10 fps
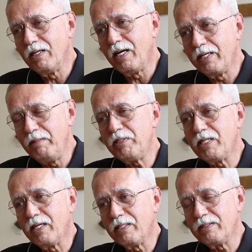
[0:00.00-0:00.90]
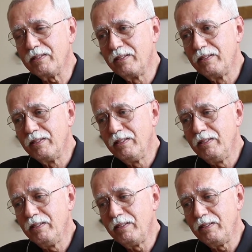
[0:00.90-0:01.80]
Ahimsa
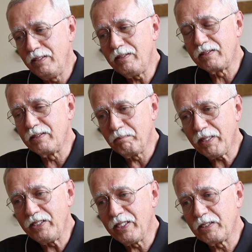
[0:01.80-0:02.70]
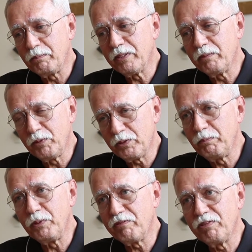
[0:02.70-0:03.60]
is, in my judgment, the most
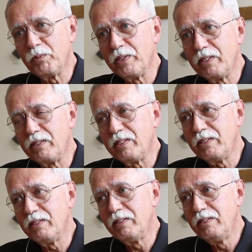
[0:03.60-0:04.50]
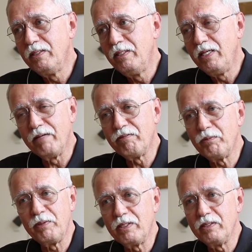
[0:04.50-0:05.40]
beautiful word ever
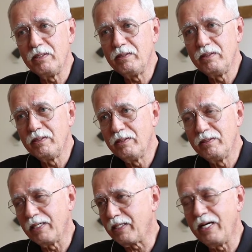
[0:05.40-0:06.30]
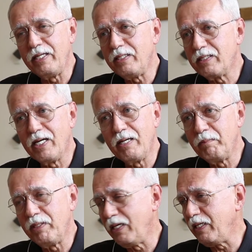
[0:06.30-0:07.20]
written at any
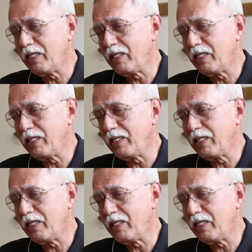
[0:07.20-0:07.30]
time in any